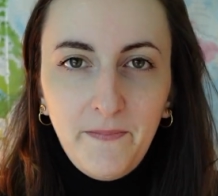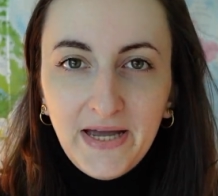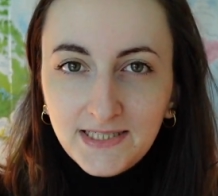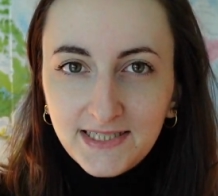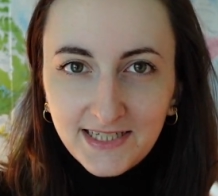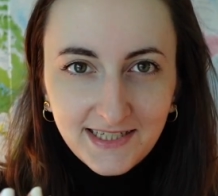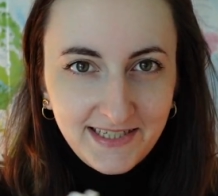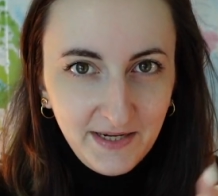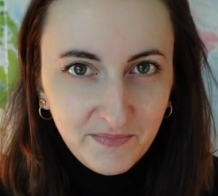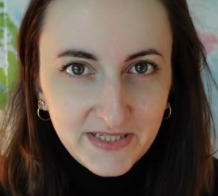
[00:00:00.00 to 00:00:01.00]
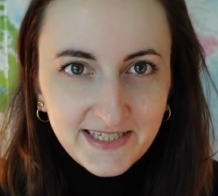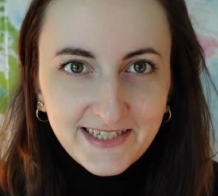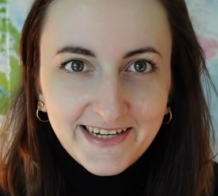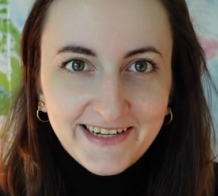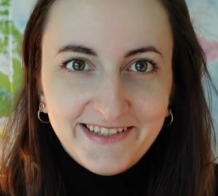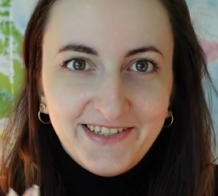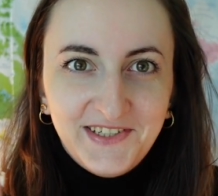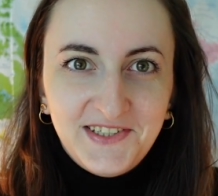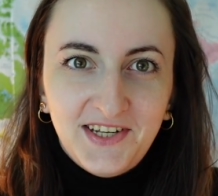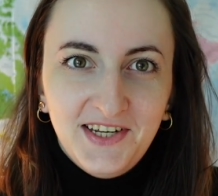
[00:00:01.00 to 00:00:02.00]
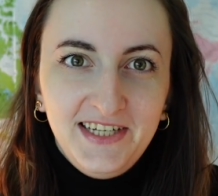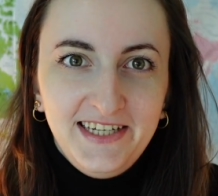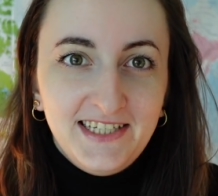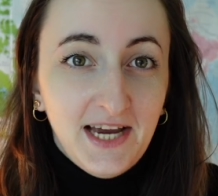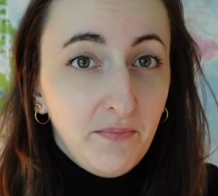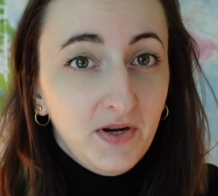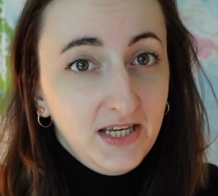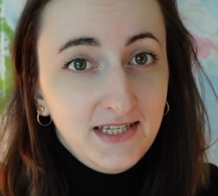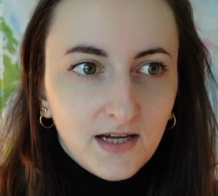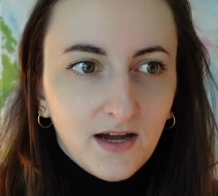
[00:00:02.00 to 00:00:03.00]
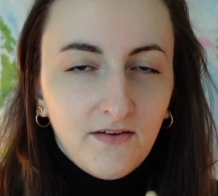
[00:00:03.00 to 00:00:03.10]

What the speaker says: best tips to study Japanese.